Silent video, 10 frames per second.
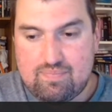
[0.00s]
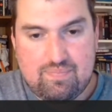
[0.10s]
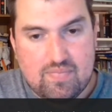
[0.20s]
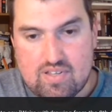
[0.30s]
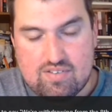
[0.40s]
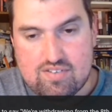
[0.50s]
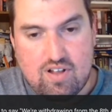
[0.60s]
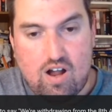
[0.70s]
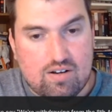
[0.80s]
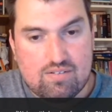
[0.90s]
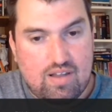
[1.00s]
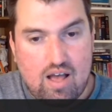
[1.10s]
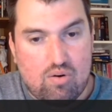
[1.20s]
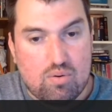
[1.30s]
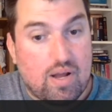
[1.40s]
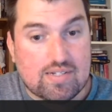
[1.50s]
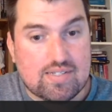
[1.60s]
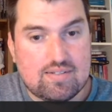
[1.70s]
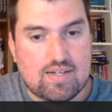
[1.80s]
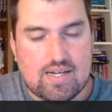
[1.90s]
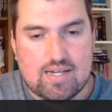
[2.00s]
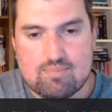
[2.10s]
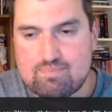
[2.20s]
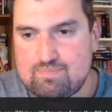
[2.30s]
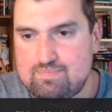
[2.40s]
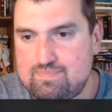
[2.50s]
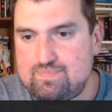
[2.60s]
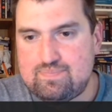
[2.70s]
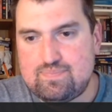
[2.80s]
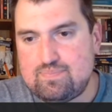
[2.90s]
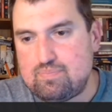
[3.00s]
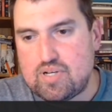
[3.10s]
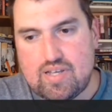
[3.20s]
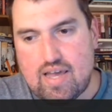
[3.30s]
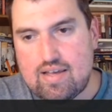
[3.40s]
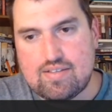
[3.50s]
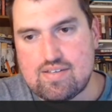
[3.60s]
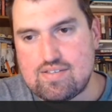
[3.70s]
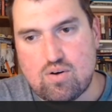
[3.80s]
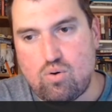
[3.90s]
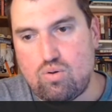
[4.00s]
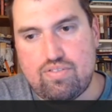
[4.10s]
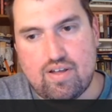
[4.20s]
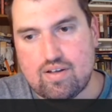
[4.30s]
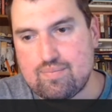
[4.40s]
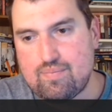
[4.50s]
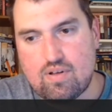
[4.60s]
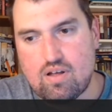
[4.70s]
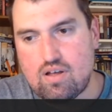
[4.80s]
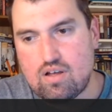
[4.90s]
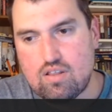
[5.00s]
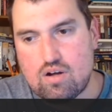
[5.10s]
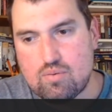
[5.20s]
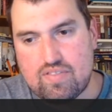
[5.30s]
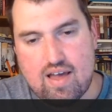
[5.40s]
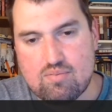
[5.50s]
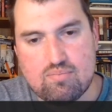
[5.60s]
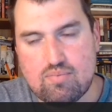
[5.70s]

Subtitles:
It's just not how it went. But yeah, it's a whole thing along with that,